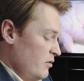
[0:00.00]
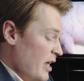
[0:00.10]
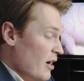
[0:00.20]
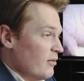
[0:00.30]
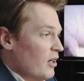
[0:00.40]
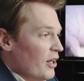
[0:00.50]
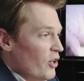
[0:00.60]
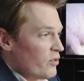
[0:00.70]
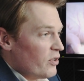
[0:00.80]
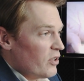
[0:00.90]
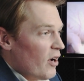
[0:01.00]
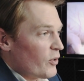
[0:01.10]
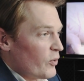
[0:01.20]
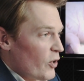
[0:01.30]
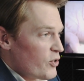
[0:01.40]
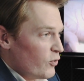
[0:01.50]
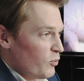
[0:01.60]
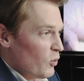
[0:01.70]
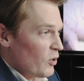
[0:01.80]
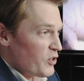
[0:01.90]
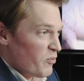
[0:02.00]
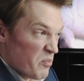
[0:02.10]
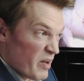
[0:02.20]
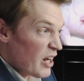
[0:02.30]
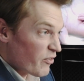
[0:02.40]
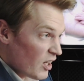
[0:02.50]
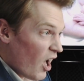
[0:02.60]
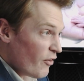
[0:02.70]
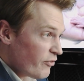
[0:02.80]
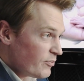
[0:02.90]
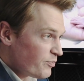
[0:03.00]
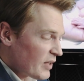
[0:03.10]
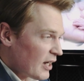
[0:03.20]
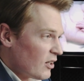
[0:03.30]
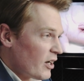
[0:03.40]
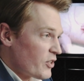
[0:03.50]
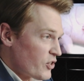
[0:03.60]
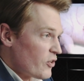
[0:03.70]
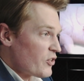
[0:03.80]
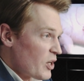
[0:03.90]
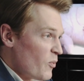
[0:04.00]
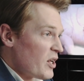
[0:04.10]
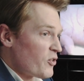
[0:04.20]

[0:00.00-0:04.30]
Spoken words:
Now, I note that neither of those footballers have been banned for life, unlike a certain someone